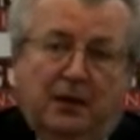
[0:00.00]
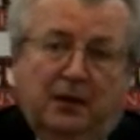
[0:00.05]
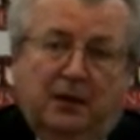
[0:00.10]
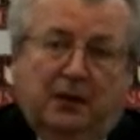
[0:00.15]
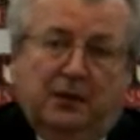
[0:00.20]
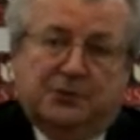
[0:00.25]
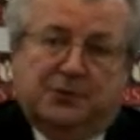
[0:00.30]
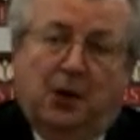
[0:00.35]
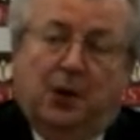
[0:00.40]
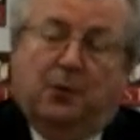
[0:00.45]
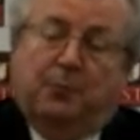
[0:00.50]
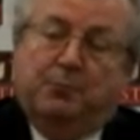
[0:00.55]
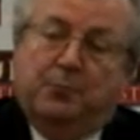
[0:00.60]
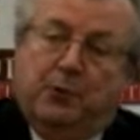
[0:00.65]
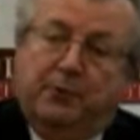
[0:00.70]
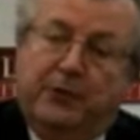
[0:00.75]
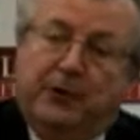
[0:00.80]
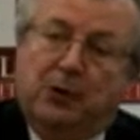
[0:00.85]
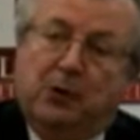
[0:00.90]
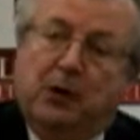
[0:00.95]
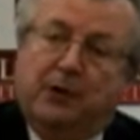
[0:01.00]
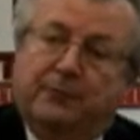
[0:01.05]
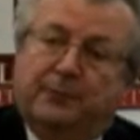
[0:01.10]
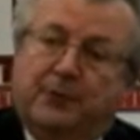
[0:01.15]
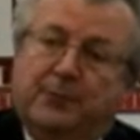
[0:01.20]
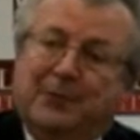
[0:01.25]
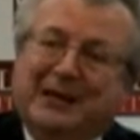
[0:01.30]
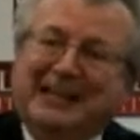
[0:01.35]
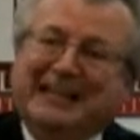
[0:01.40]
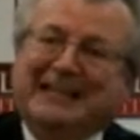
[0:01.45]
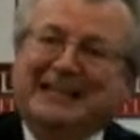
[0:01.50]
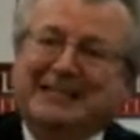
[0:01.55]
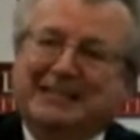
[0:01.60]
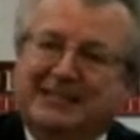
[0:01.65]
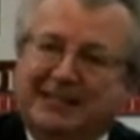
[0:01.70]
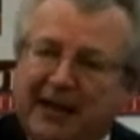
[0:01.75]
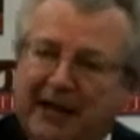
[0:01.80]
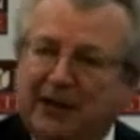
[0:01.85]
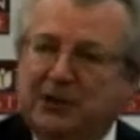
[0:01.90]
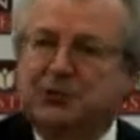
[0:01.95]
So, moving on from the
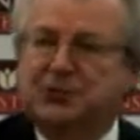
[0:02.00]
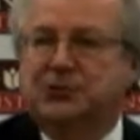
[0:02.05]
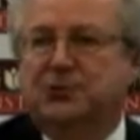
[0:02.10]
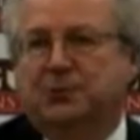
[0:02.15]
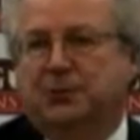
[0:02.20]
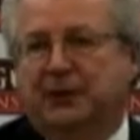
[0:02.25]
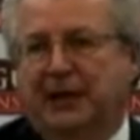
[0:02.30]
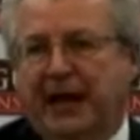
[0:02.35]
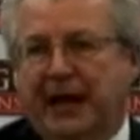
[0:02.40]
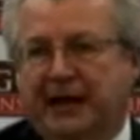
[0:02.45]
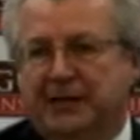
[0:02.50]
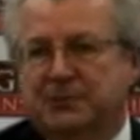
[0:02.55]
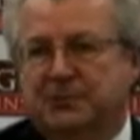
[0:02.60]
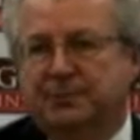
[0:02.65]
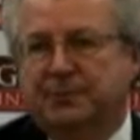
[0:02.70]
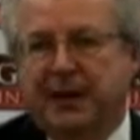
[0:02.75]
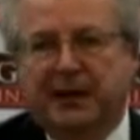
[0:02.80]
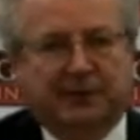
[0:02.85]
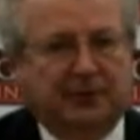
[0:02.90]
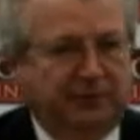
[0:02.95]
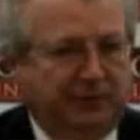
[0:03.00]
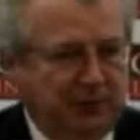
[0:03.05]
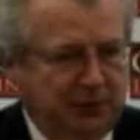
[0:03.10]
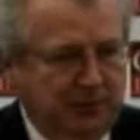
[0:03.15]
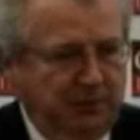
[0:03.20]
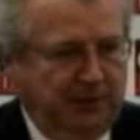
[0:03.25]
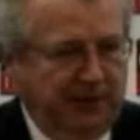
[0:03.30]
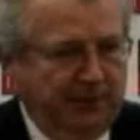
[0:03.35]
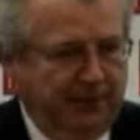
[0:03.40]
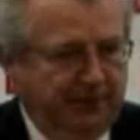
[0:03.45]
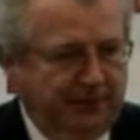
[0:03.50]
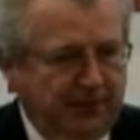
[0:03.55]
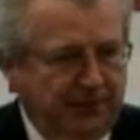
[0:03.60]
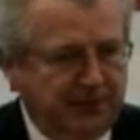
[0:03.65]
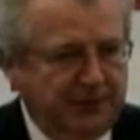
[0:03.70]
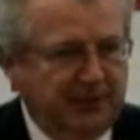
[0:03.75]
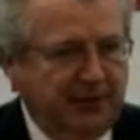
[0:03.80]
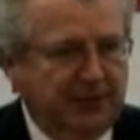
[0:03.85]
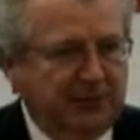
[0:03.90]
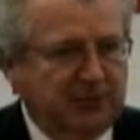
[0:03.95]
contextual aspect of the 21st
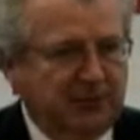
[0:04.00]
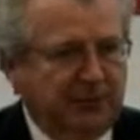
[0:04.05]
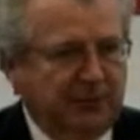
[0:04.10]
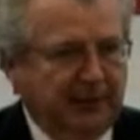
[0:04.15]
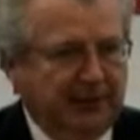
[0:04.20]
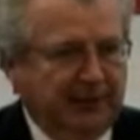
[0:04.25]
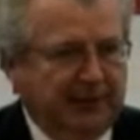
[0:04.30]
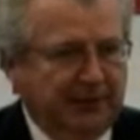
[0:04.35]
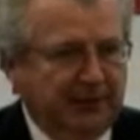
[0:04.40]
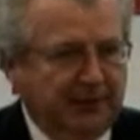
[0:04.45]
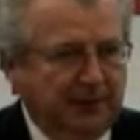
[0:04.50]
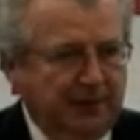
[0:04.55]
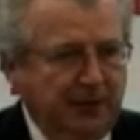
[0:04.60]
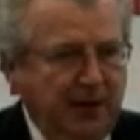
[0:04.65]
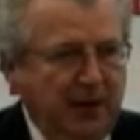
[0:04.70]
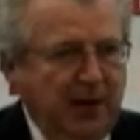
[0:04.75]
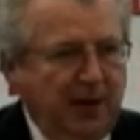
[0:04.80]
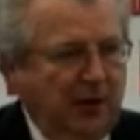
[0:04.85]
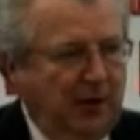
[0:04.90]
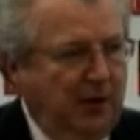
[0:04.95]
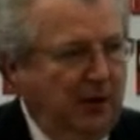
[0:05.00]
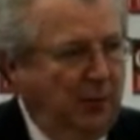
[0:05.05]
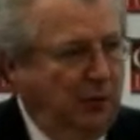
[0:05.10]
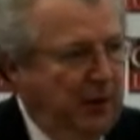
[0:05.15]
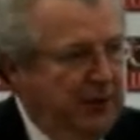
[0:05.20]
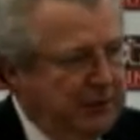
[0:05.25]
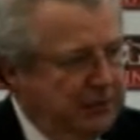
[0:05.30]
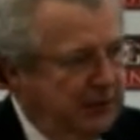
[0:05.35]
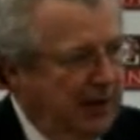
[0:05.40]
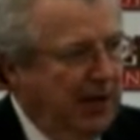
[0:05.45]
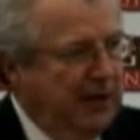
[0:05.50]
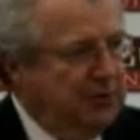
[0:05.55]
century leader, which I